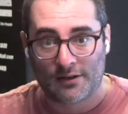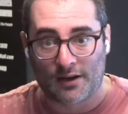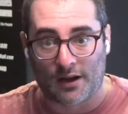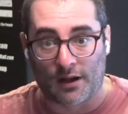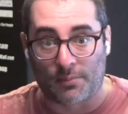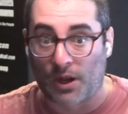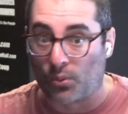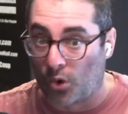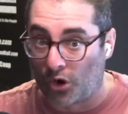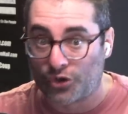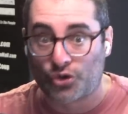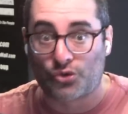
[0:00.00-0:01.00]
uh, by
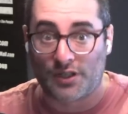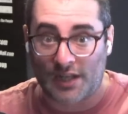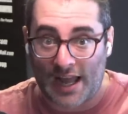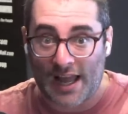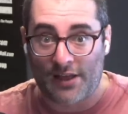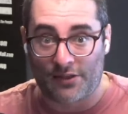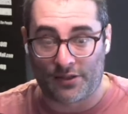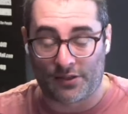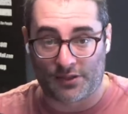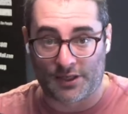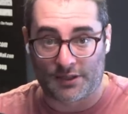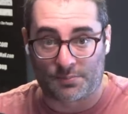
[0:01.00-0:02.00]
Wall Street and
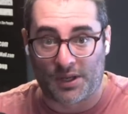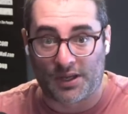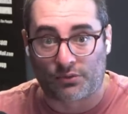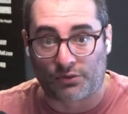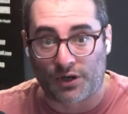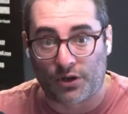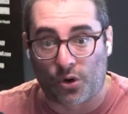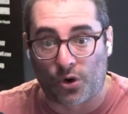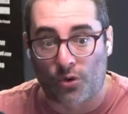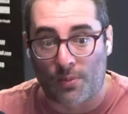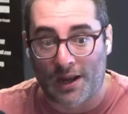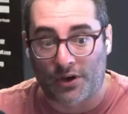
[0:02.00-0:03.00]
these big three
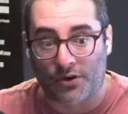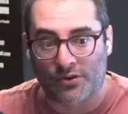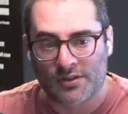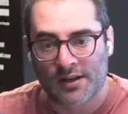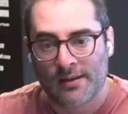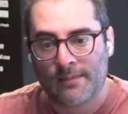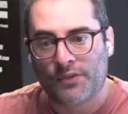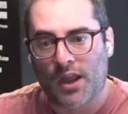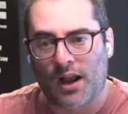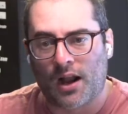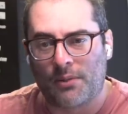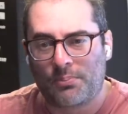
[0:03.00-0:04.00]
automakers.
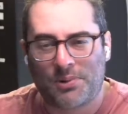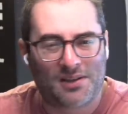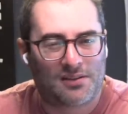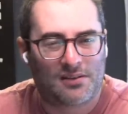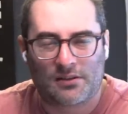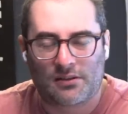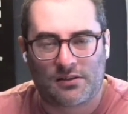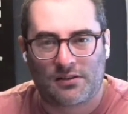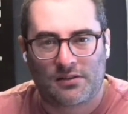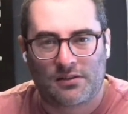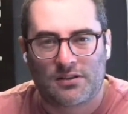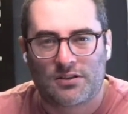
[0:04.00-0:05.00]
Uh, but
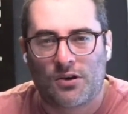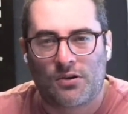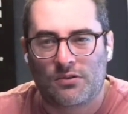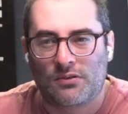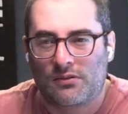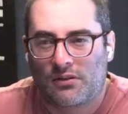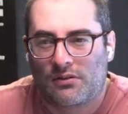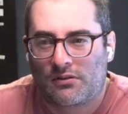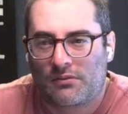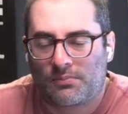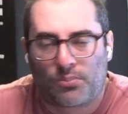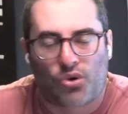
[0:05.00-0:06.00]
there's no
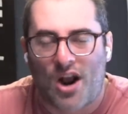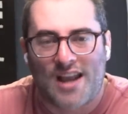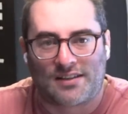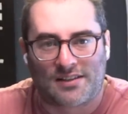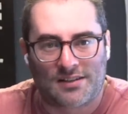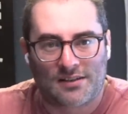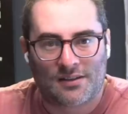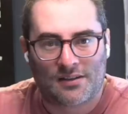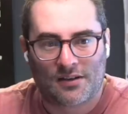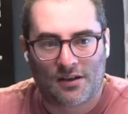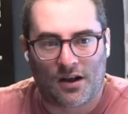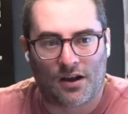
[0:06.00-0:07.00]
price
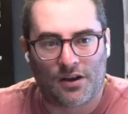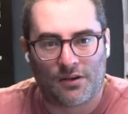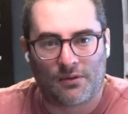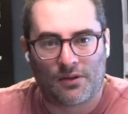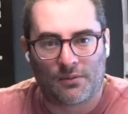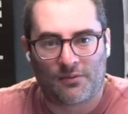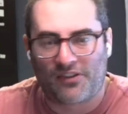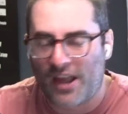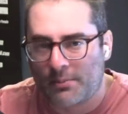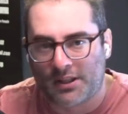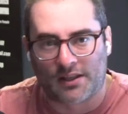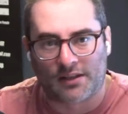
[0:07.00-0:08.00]
on
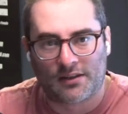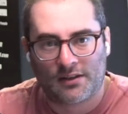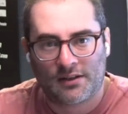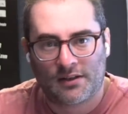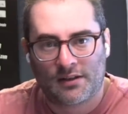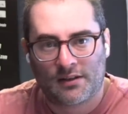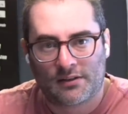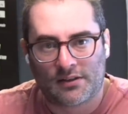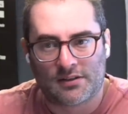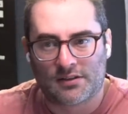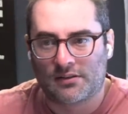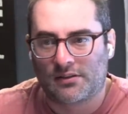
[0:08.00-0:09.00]
family
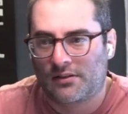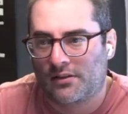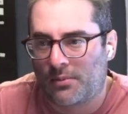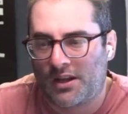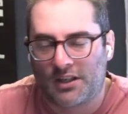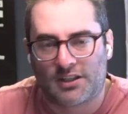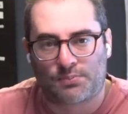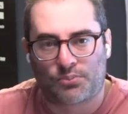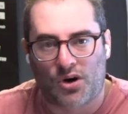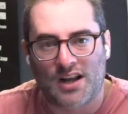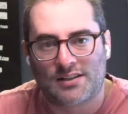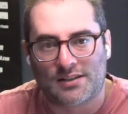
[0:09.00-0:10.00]
is i mean it's
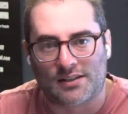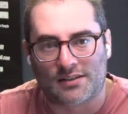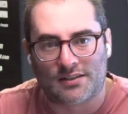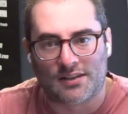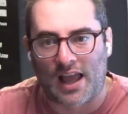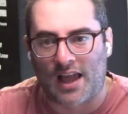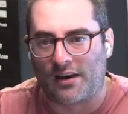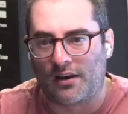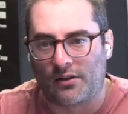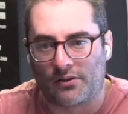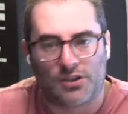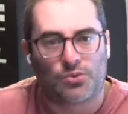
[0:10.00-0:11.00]
priceless and
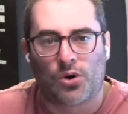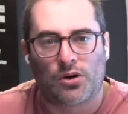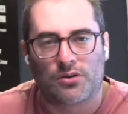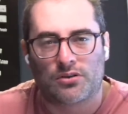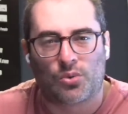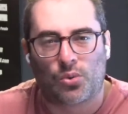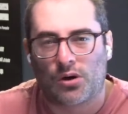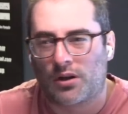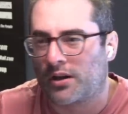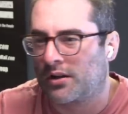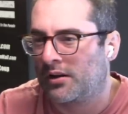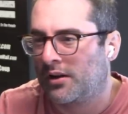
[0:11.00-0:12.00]
these workers are
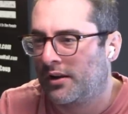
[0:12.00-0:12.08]
working